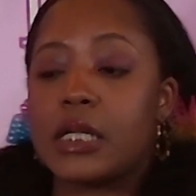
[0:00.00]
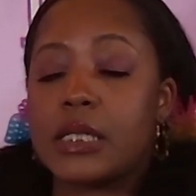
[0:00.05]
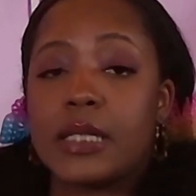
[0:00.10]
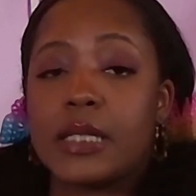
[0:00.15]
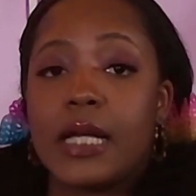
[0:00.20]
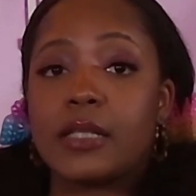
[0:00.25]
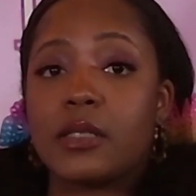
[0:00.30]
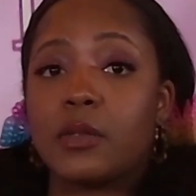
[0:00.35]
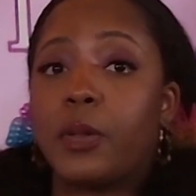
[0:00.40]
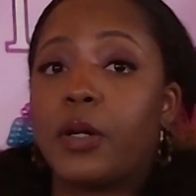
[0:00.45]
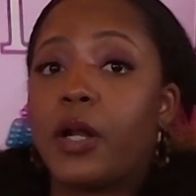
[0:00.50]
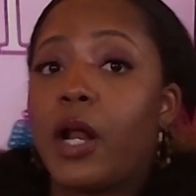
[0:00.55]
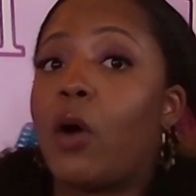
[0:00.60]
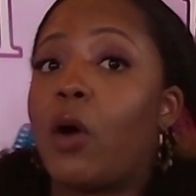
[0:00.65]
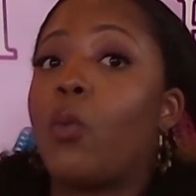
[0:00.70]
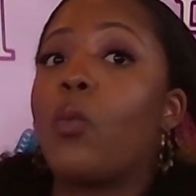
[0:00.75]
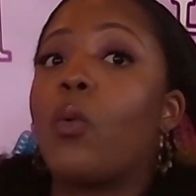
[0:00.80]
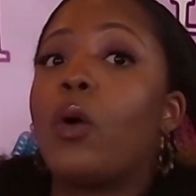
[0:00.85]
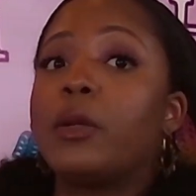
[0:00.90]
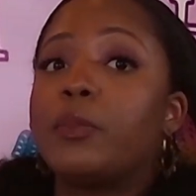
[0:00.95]
They have to put out
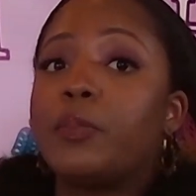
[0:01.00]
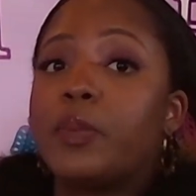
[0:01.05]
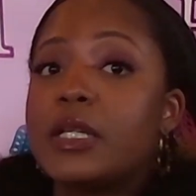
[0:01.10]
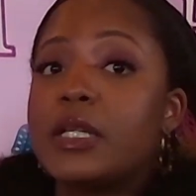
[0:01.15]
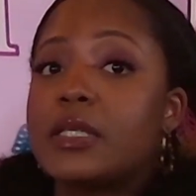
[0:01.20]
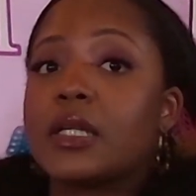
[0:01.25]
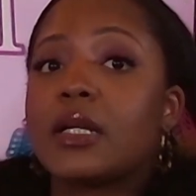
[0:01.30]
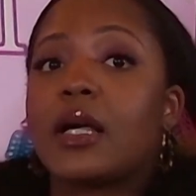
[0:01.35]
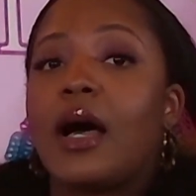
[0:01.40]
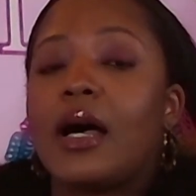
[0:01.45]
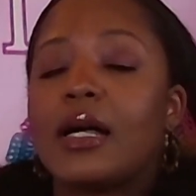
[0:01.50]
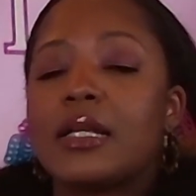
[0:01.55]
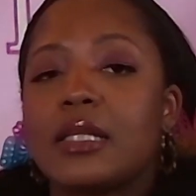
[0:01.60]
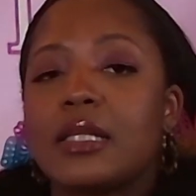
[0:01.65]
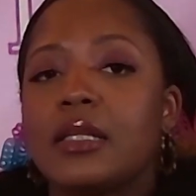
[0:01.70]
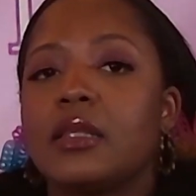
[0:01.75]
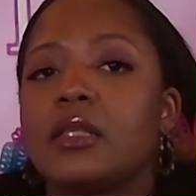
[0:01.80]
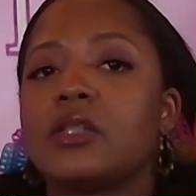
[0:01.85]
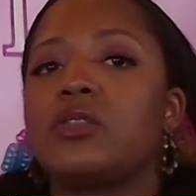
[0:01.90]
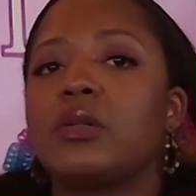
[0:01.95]
one piece of content
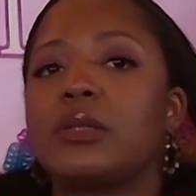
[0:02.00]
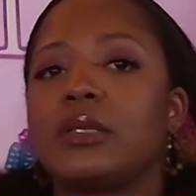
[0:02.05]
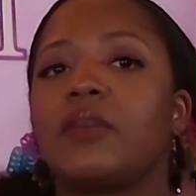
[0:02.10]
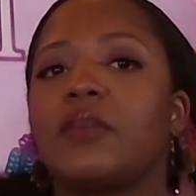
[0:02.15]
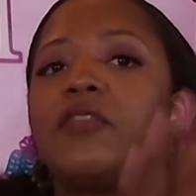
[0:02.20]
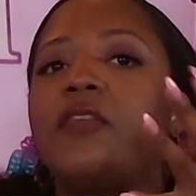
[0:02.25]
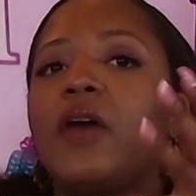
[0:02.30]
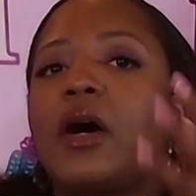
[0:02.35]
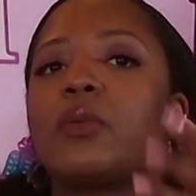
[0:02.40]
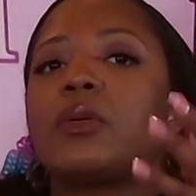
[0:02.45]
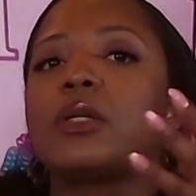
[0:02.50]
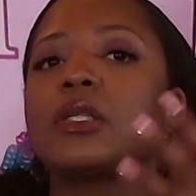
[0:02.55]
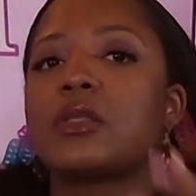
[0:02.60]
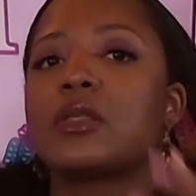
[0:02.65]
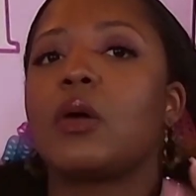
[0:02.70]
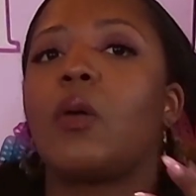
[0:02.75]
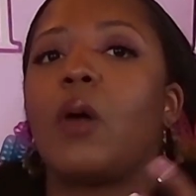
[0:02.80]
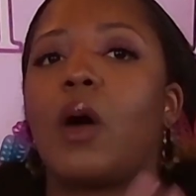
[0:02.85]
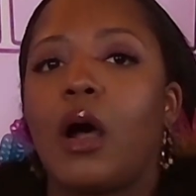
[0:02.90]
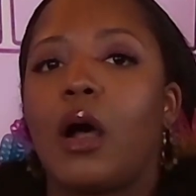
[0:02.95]
that you have to fuck with so
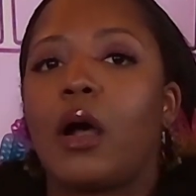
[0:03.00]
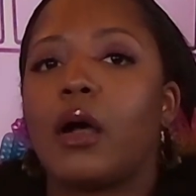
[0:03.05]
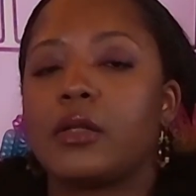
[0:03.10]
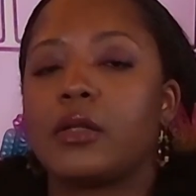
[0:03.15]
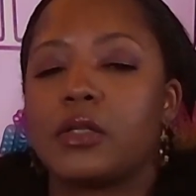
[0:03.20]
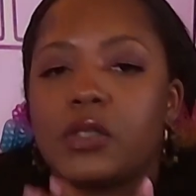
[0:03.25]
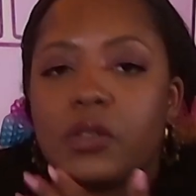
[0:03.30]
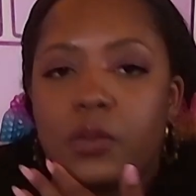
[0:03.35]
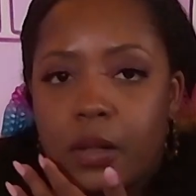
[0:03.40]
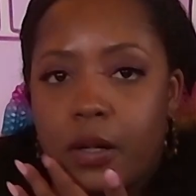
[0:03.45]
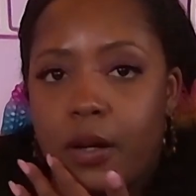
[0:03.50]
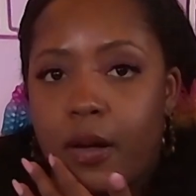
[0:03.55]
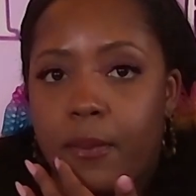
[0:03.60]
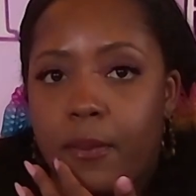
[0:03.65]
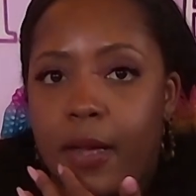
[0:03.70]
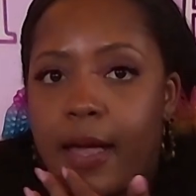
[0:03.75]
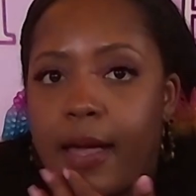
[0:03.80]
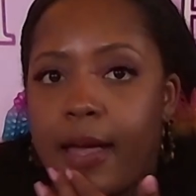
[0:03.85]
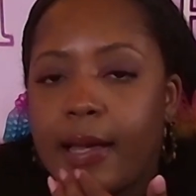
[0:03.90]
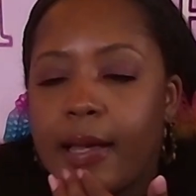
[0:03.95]
hard that you would come
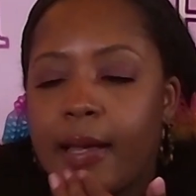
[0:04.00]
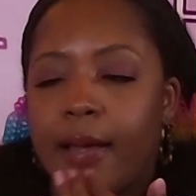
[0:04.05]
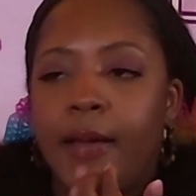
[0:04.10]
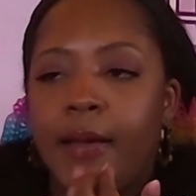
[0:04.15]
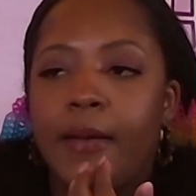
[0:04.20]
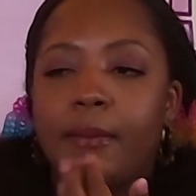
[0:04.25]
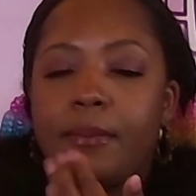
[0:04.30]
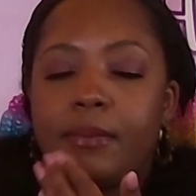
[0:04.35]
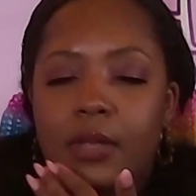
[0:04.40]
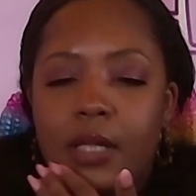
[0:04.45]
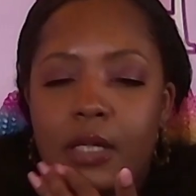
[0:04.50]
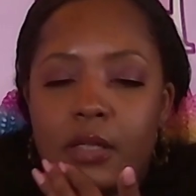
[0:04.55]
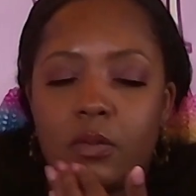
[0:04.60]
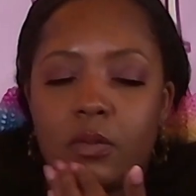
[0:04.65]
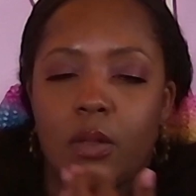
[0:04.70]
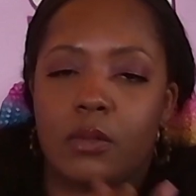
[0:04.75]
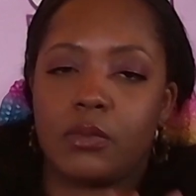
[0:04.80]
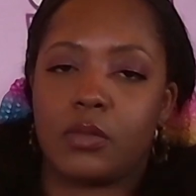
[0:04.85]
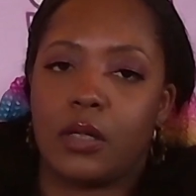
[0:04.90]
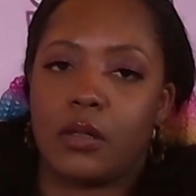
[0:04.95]
back. That's what I'm
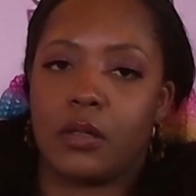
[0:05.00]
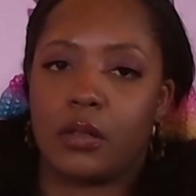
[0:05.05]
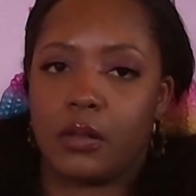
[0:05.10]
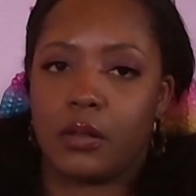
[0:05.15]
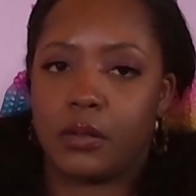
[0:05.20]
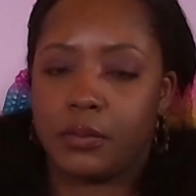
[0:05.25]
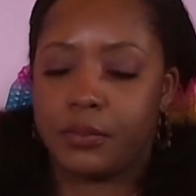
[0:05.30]
trying to do.